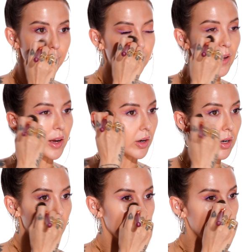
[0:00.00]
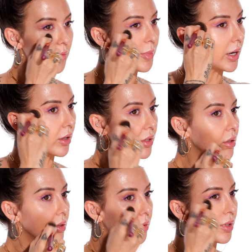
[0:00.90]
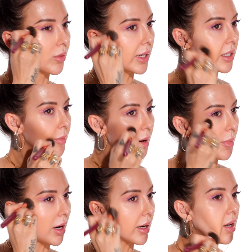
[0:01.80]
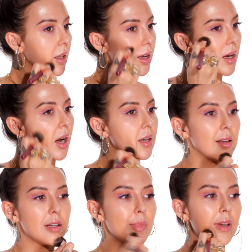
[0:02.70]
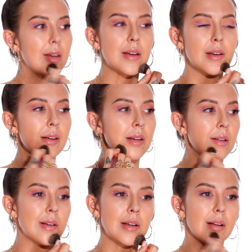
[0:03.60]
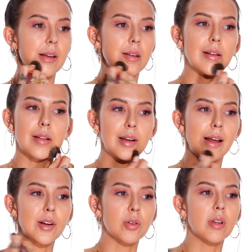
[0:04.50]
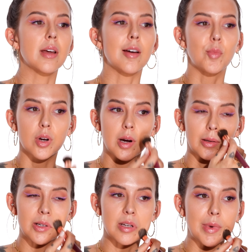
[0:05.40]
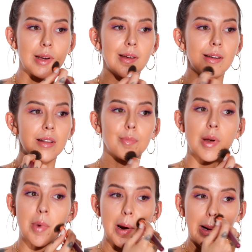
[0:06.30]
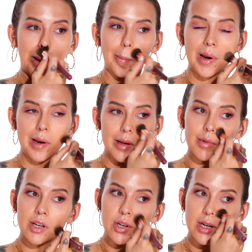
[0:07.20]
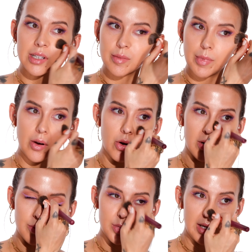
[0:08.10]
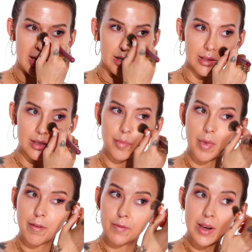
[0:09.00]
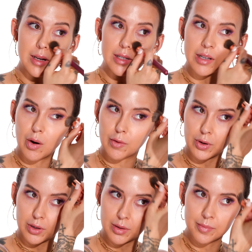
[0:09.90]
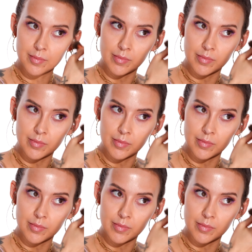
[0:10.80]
fair compared to the rest of my body. Like, I tend to be like, naturally I have more color to my body, like my chest and my arms, and my face, however,